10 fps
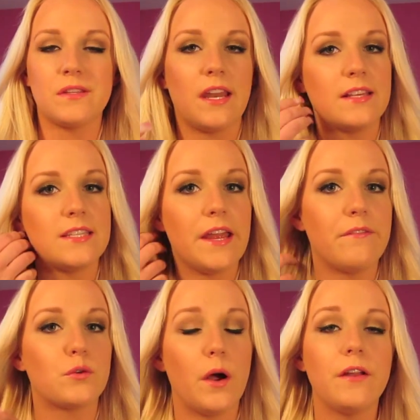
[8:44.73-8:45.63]
and I
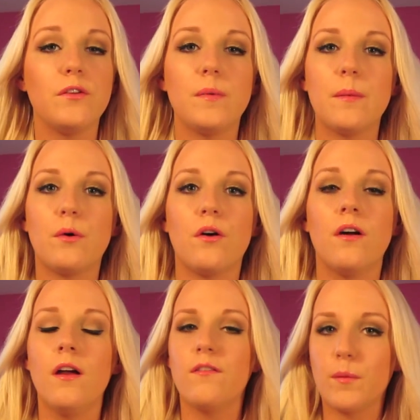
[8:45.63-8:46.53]
saved quite a few people
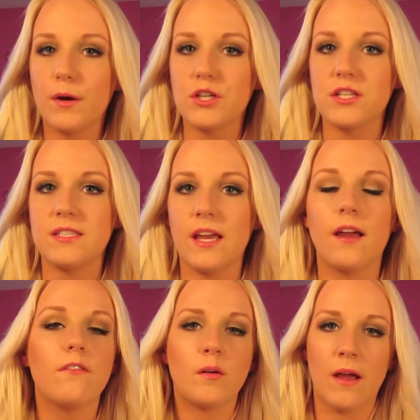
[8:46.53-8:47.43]
from
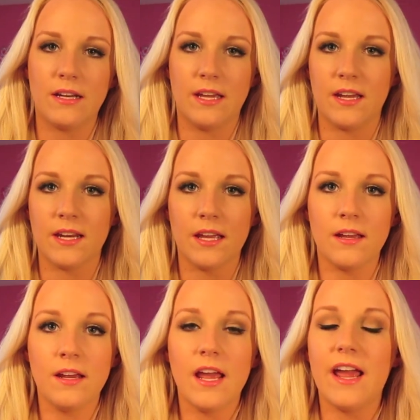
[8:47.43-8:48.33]
purchasing from
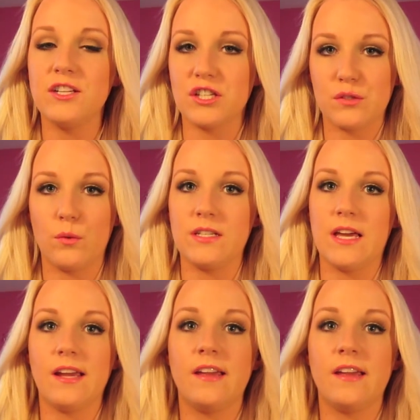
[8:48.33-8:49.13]
HeadKandy in just one day,